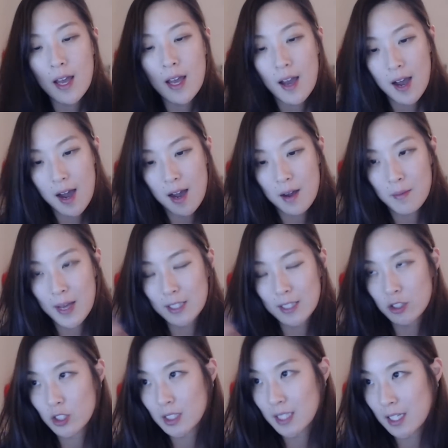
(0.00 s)
Um, as
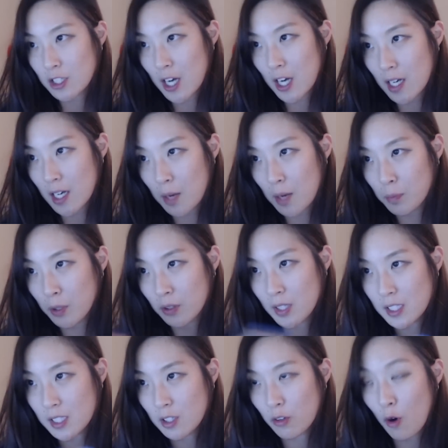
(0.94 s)
soon as I try to upload
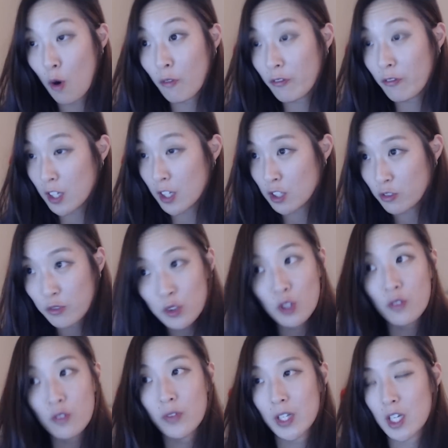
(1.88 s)
this whole this
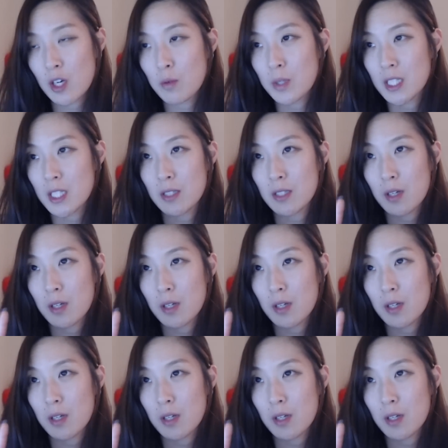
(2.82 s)
full video, which